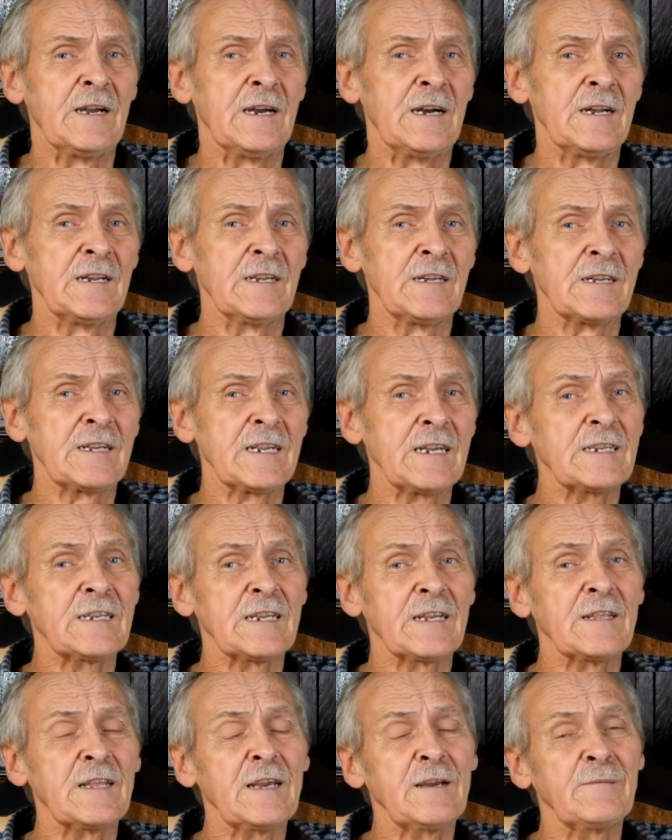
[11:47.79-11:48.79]
and
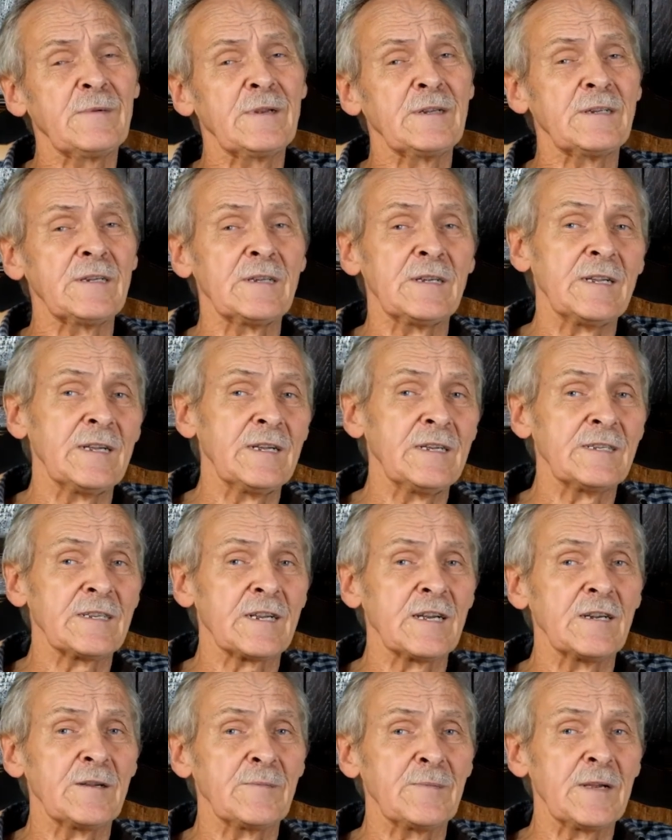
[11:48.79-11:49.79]
getting them in is
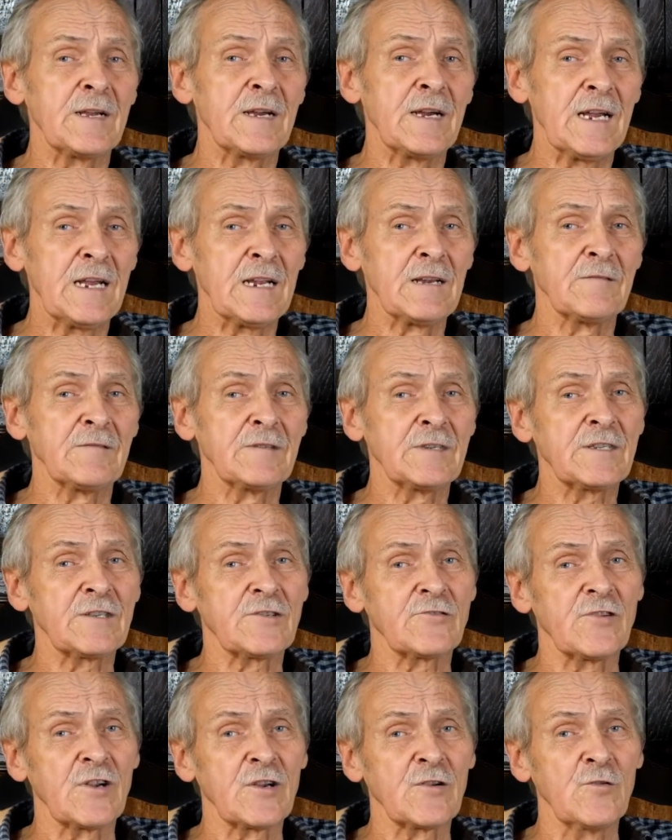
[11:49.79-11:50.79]
going to be a hell of a
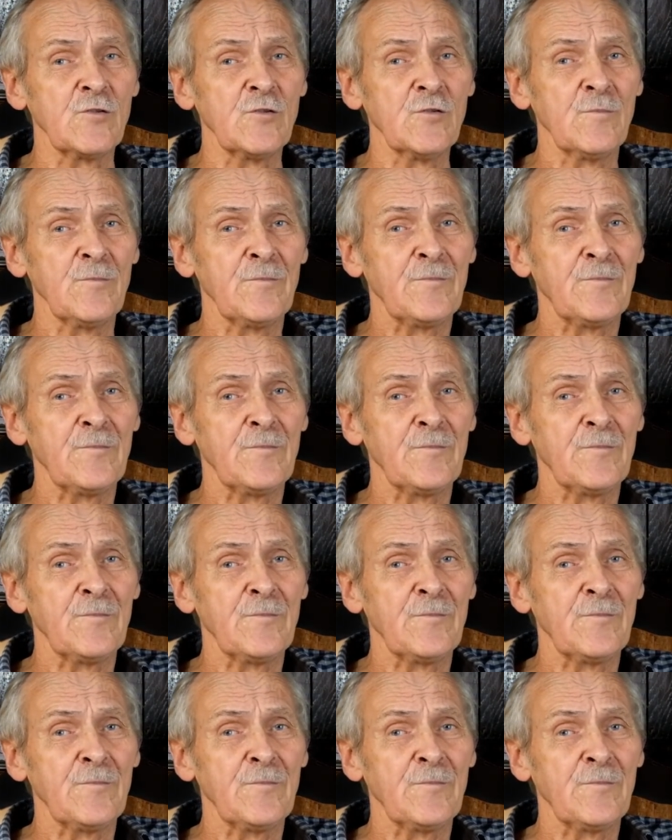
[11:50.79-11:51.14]
struggle.